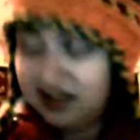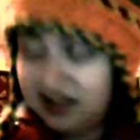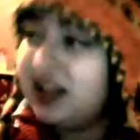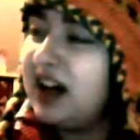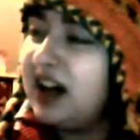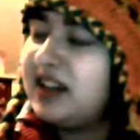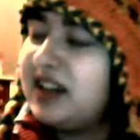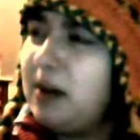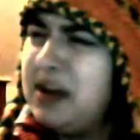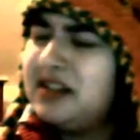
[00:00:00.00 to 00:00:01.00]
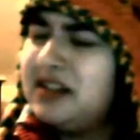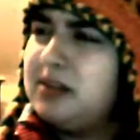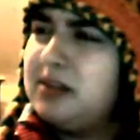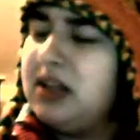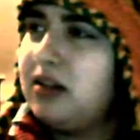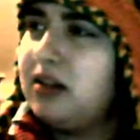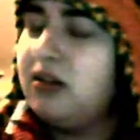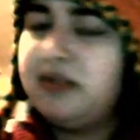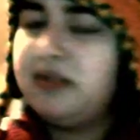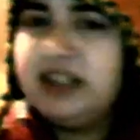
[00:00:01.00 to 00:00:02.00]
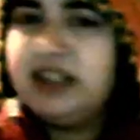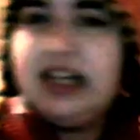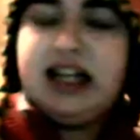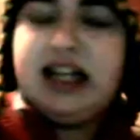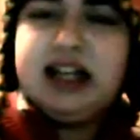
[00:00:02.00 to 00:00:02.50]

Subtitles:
That appears to be the thought for the day.